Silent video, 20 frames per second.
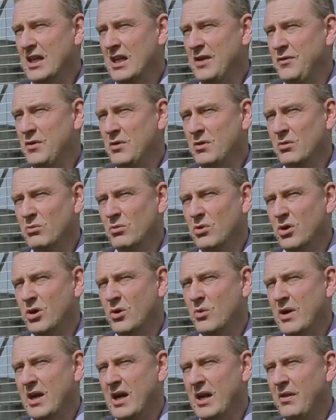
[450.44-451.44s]
If you can
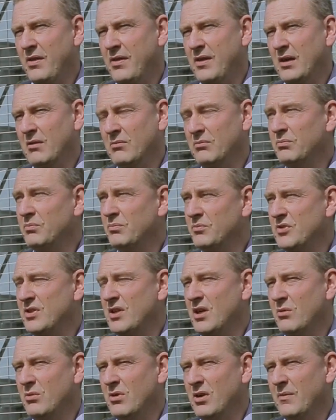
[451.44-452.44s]
walk away and think, do you
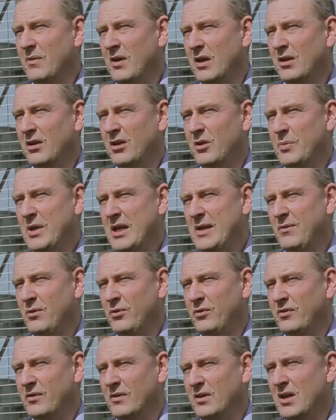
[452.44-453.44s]
know what, a lot of
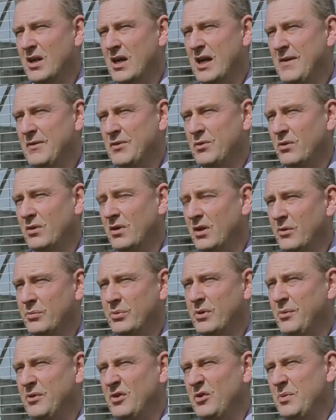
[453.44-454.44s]
people's lives or a lot of
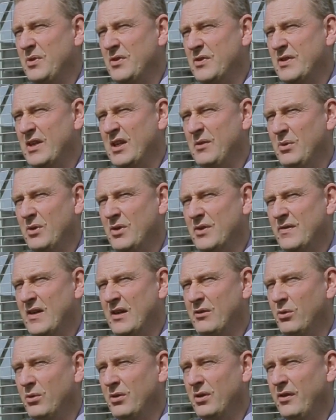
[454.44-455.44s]
property's been saved because of
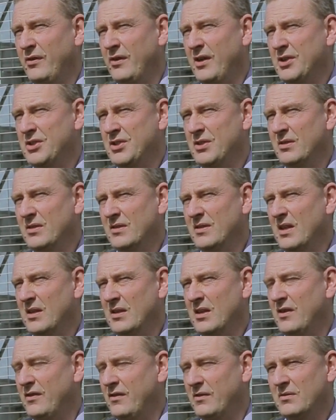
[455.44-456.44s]
our organisation,
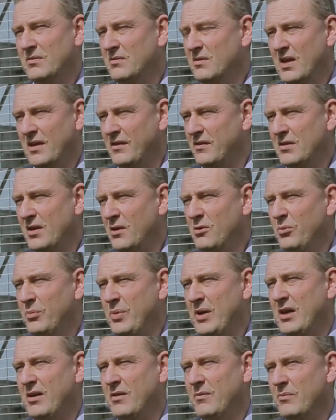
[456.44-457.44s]
there's, there's no
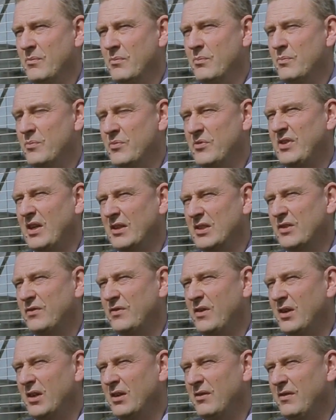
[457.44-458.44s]
bigger
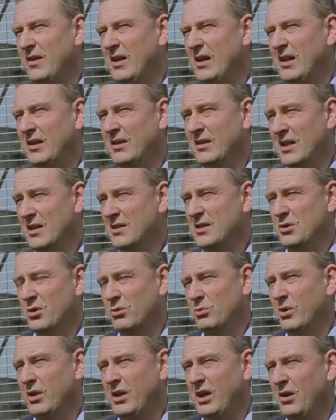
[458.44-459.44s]
satisfying feeling that
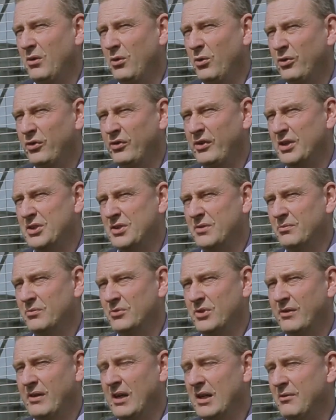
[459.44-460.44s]
you're working in an organisation
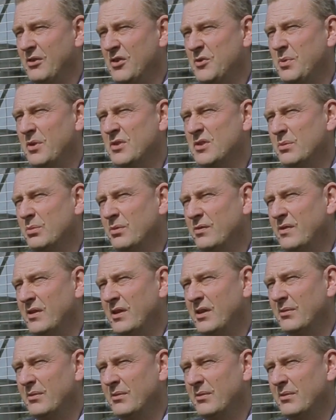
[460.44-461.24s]
directly responsible for